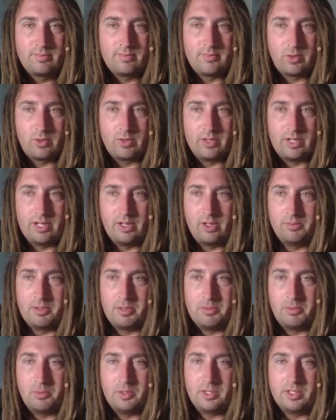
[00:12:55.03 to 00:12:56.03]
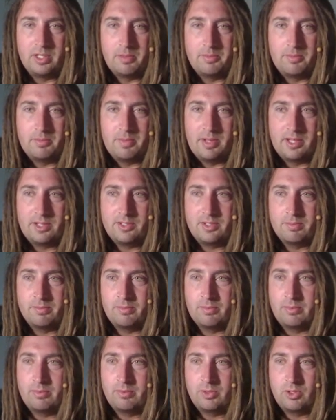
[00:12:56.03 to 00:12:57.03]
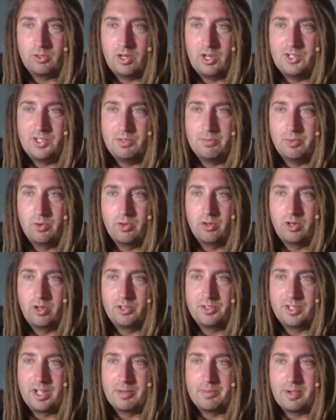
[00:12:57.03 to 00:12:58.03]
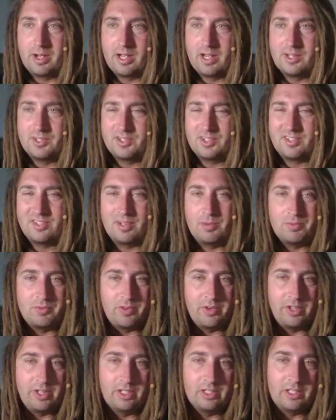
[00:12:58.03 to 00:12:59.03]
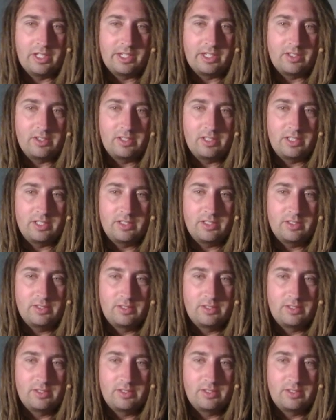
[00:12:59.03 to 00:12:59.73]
Or hell, maybe we come and make some crazy more all-time highs. It just seems really unlikely.